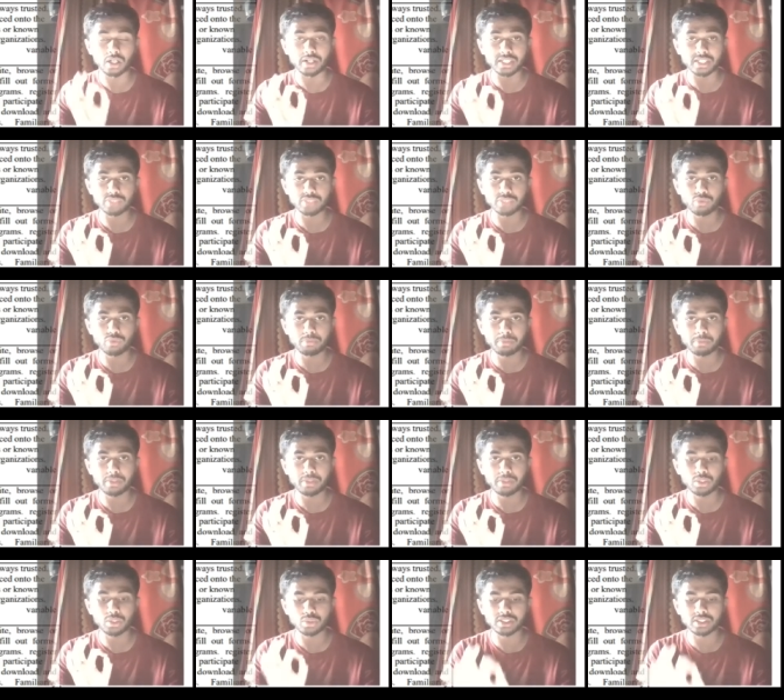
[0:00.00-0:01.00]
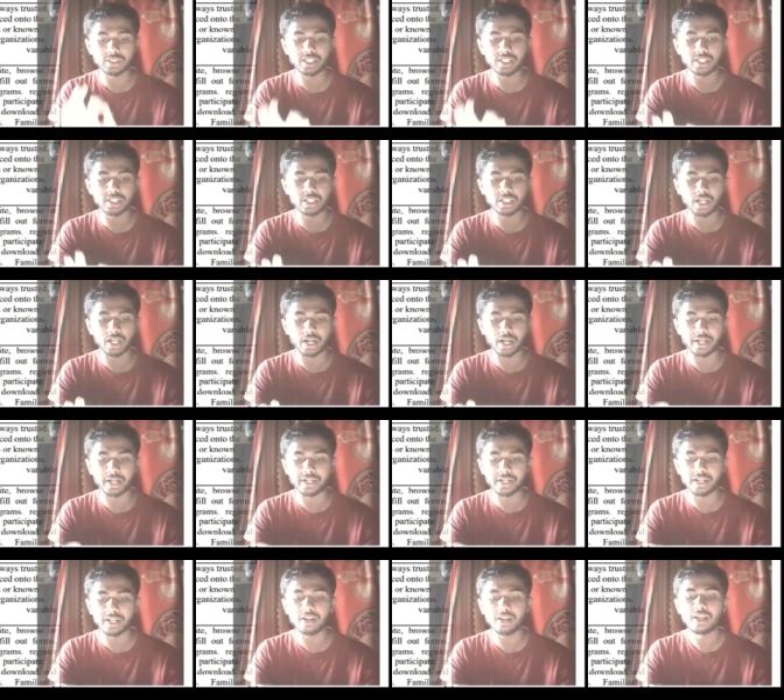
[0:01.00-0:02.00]
trustful people use the uh,
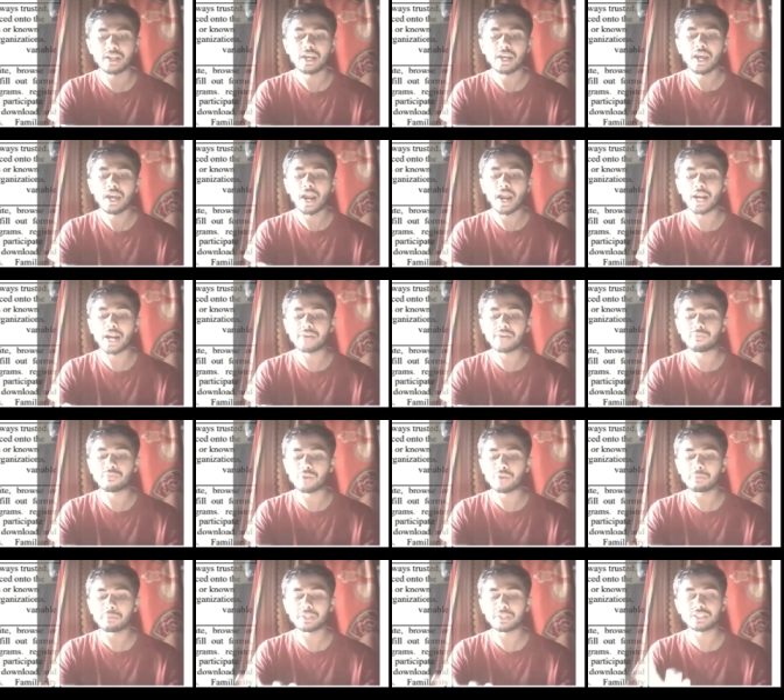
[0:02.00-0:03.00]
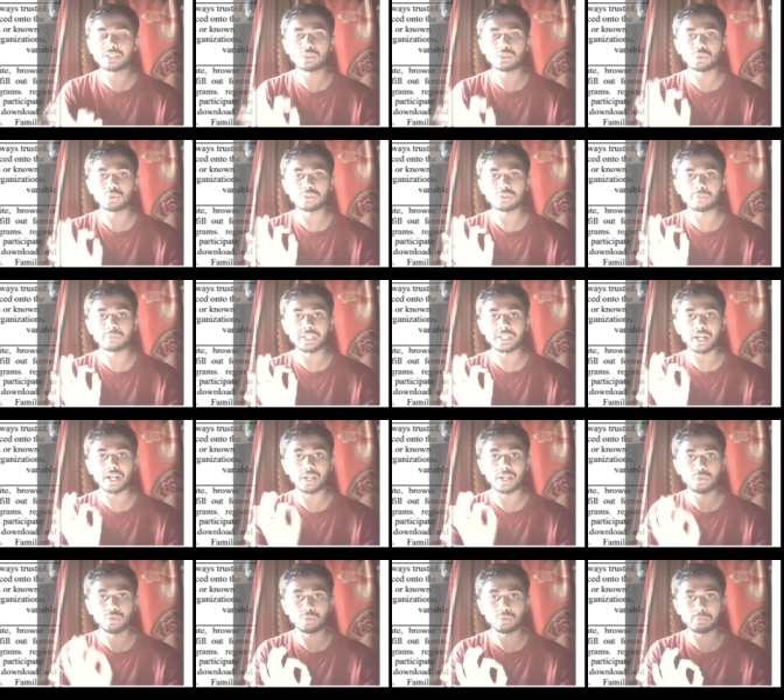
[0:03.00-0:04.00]
data, and web is used by the
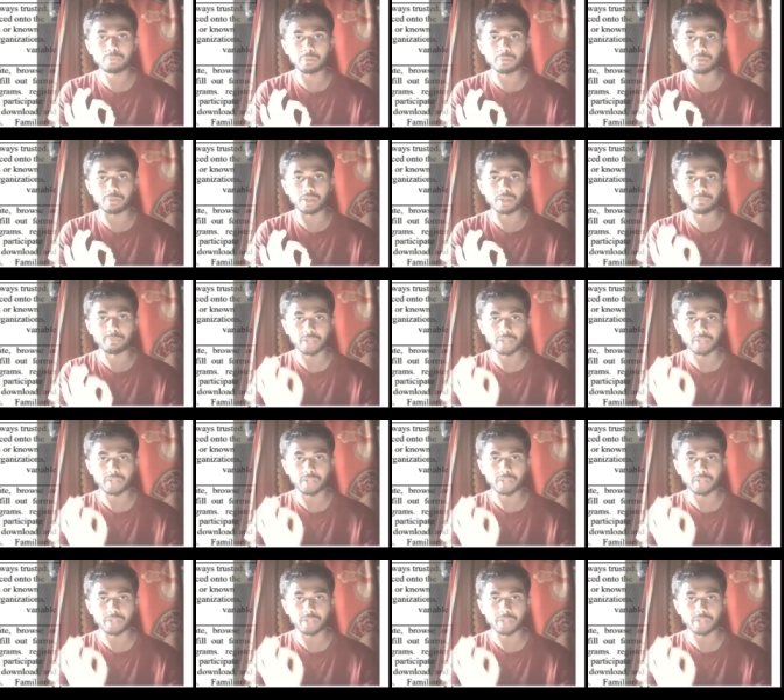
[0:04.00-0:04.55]
unknown people.